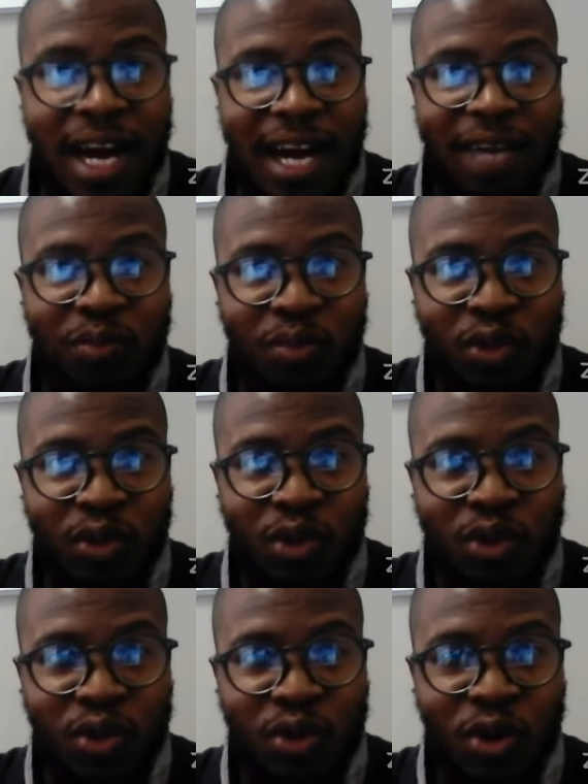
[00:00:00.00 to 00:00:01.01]

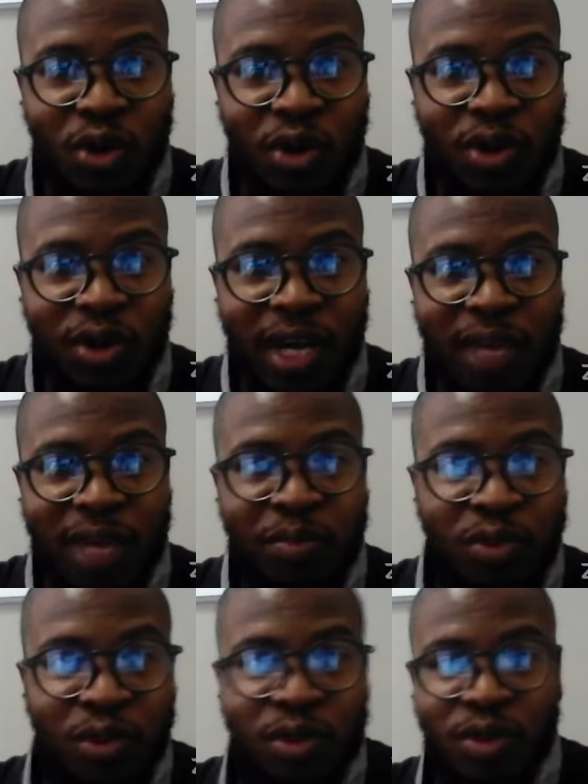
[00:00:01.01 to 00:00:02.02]
Unmute your,
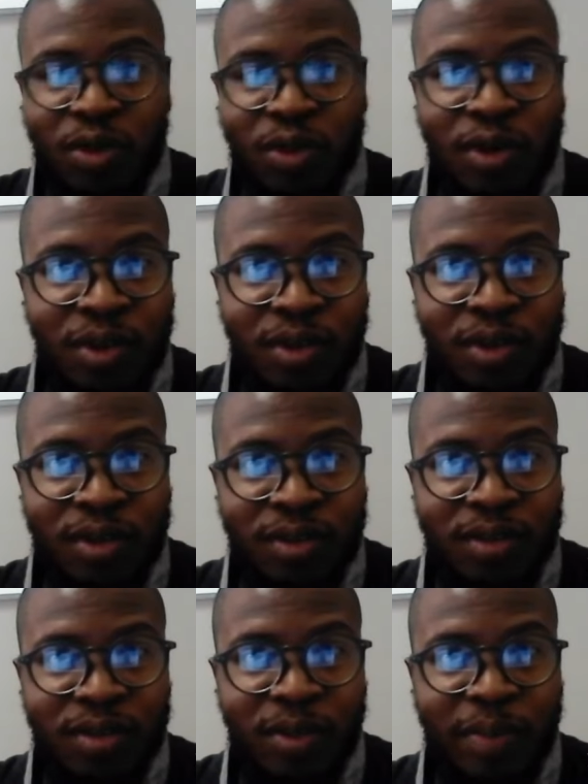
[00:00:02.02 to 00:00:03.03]
unmute your,
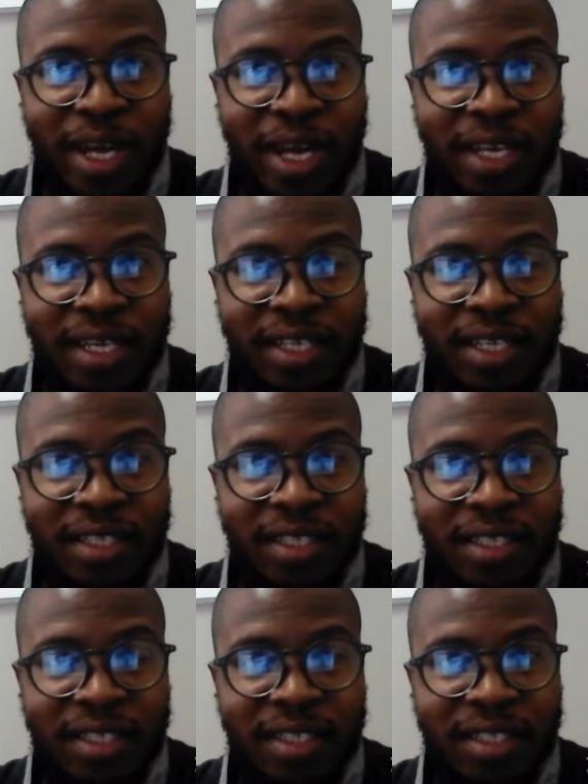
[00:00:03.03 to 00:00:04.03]
your mic.
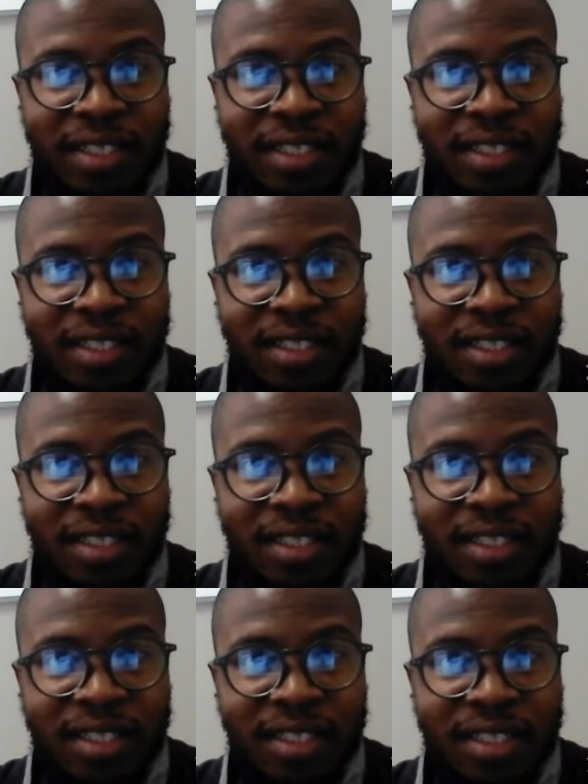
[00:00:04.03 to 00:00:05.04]

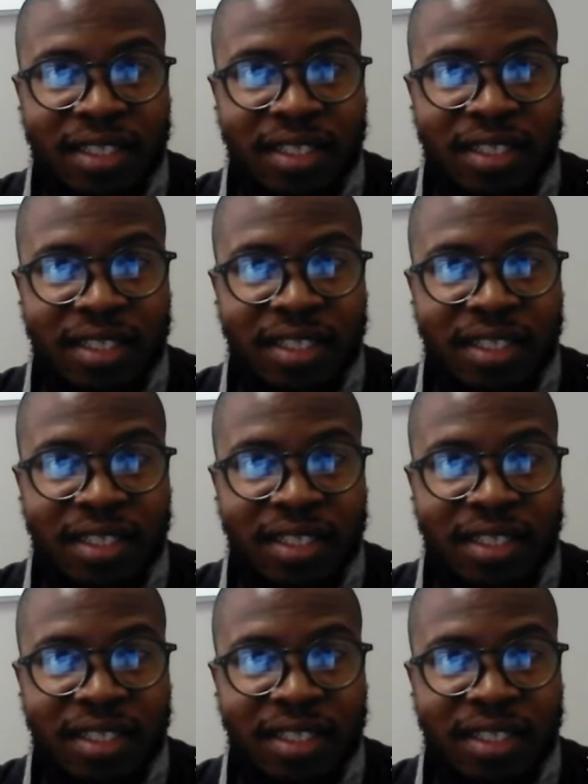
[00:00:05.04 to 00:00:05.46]
Yeah, I can hear